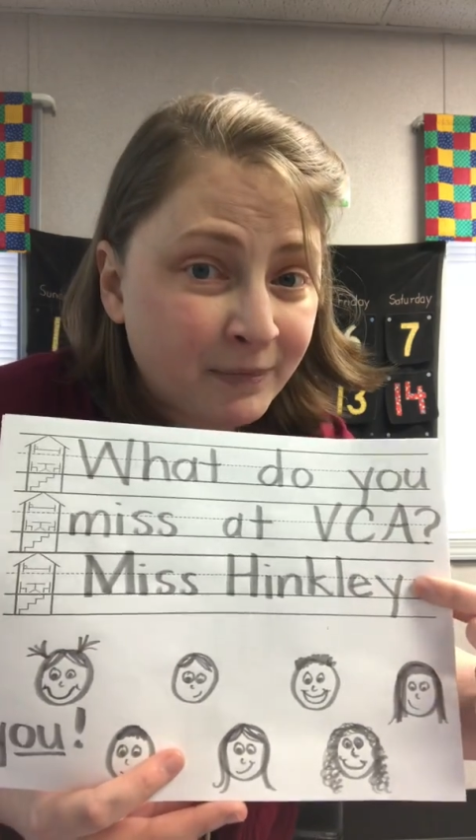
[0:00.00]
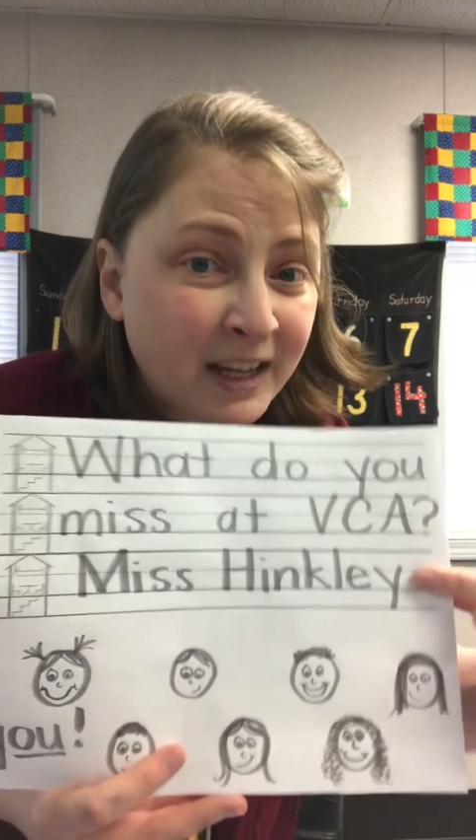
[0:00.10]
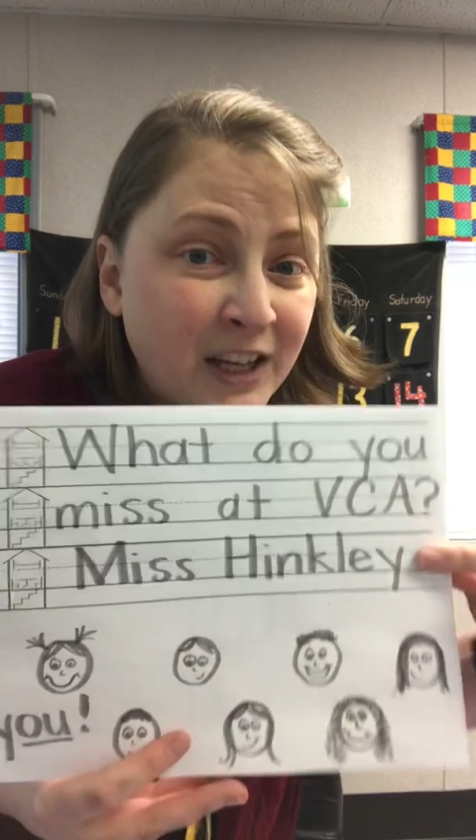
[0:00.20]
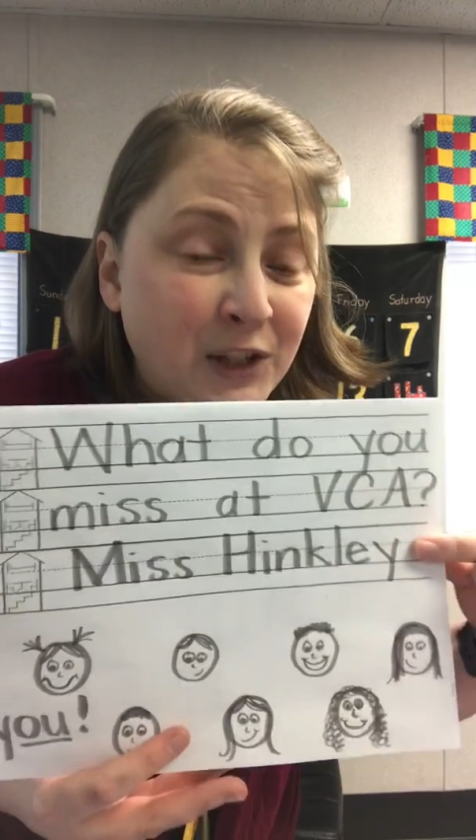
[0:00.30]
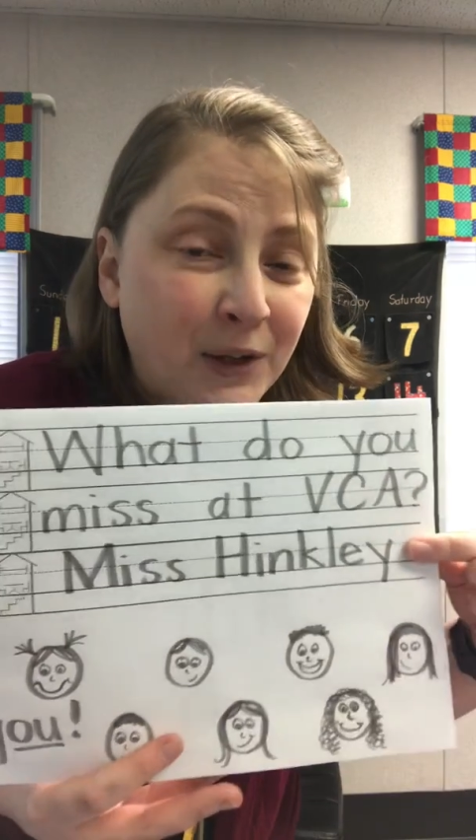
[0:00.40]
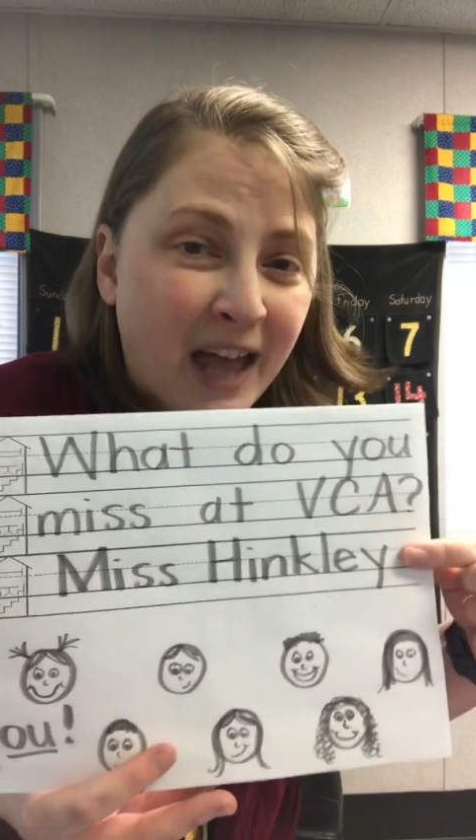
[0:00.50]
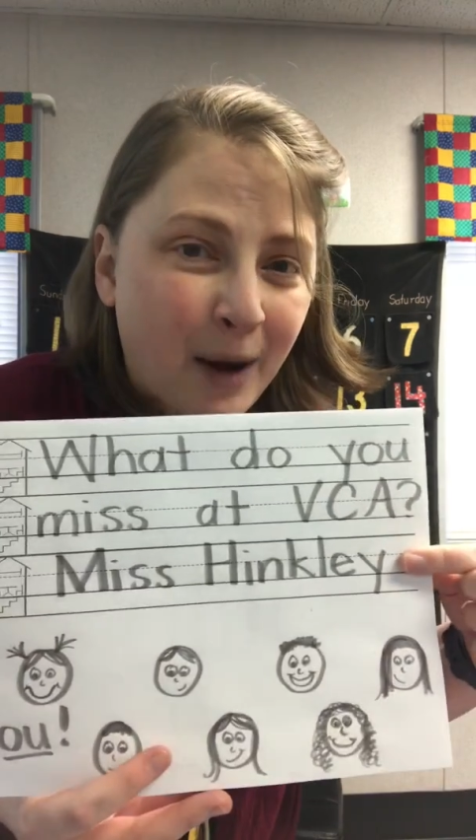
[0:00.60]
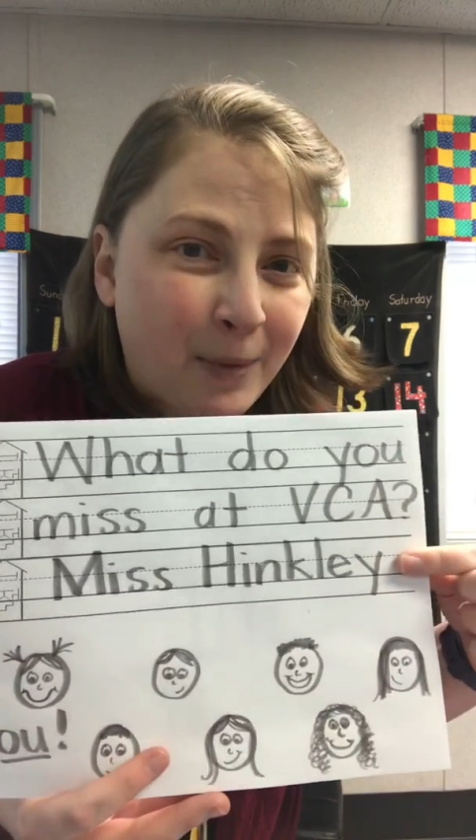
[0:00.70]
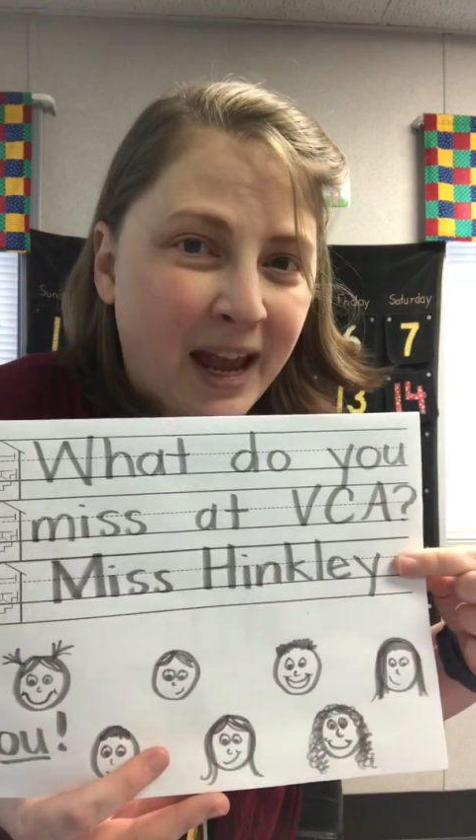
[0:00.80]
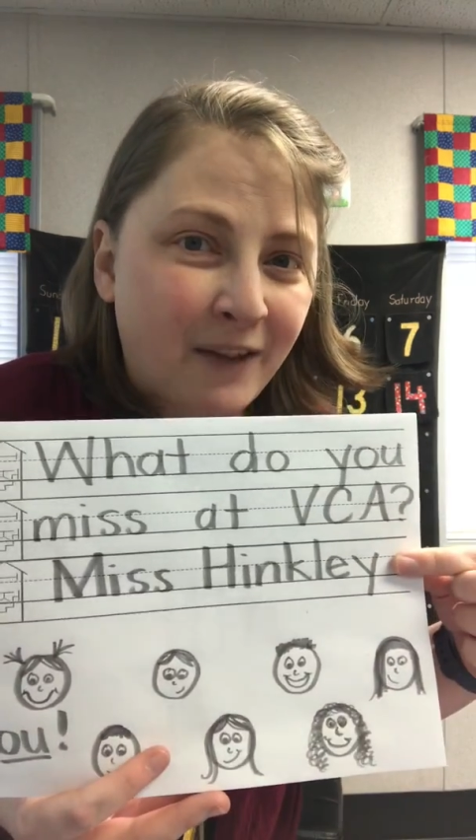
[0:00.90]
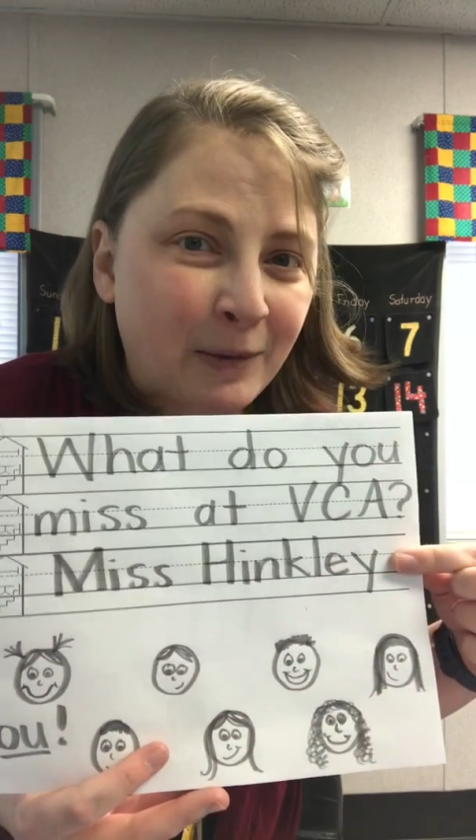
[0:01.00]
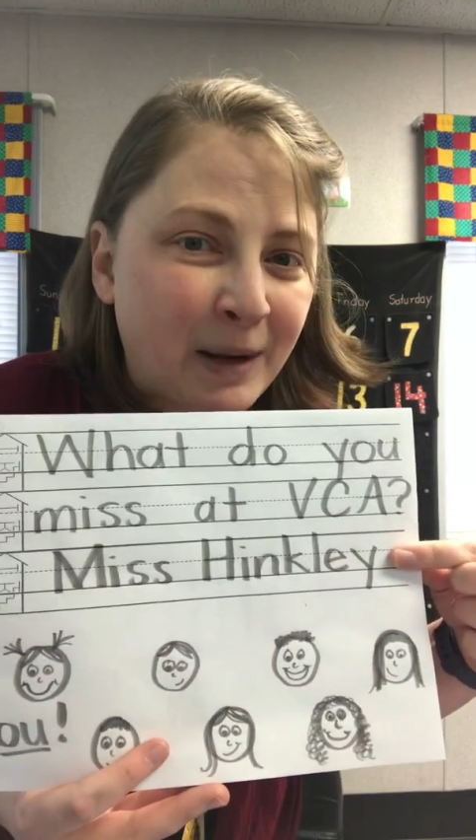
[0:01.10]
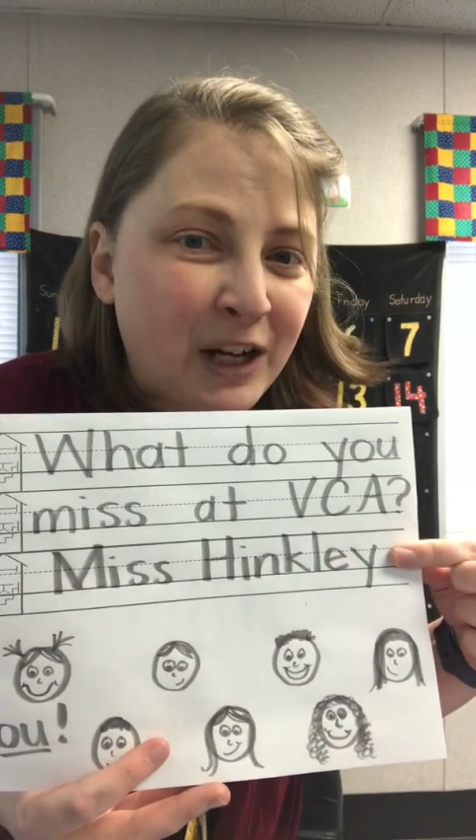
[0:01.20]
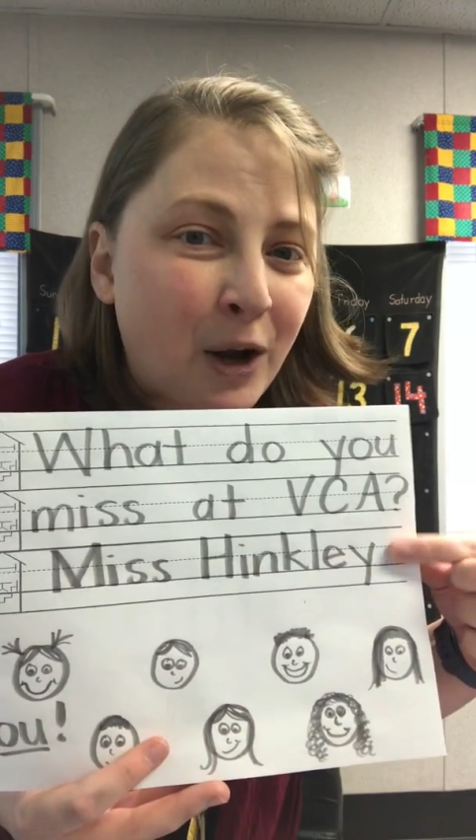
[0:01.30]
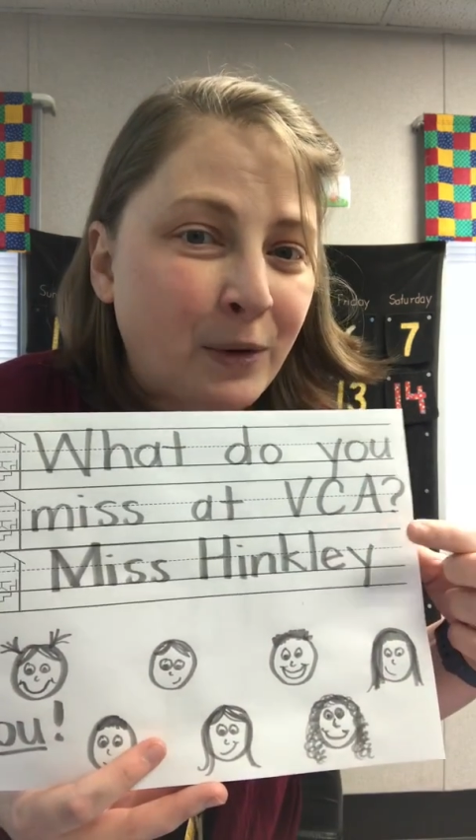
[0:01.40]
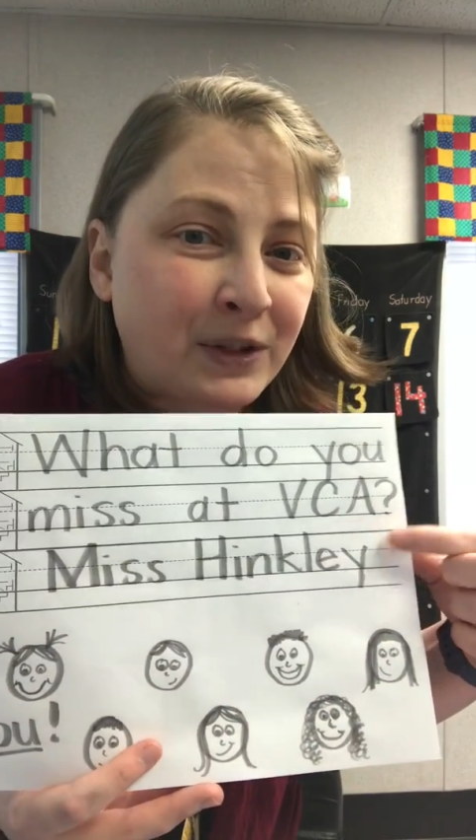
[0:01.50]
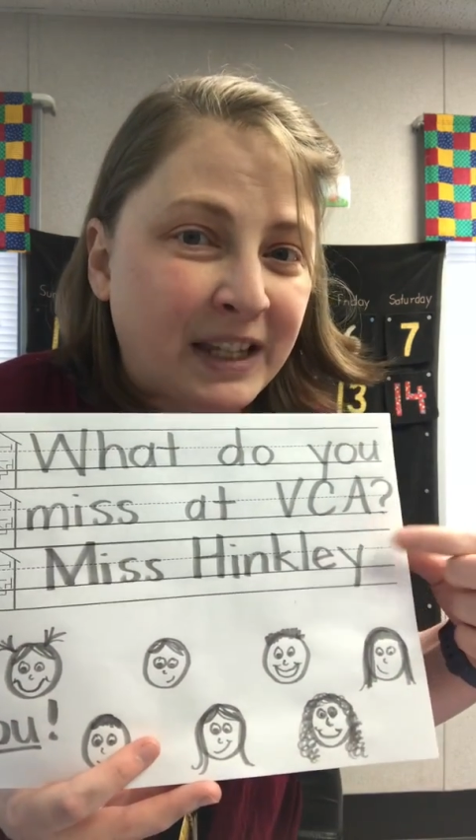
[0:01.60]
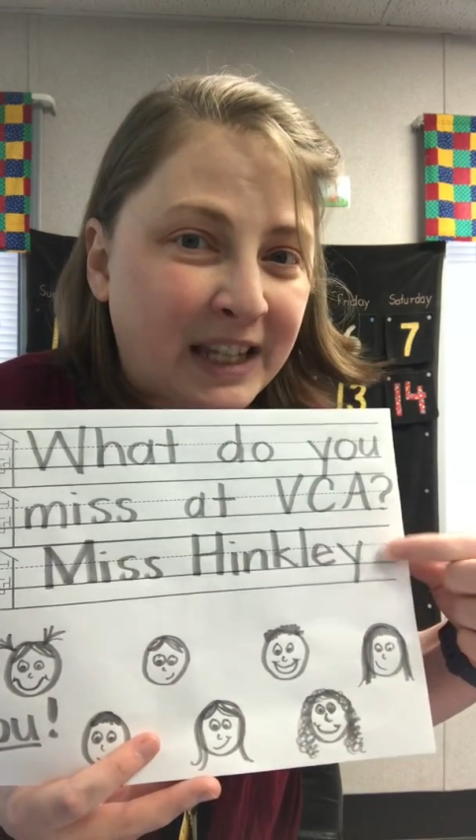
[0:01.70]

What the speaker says: so that way everybody knows that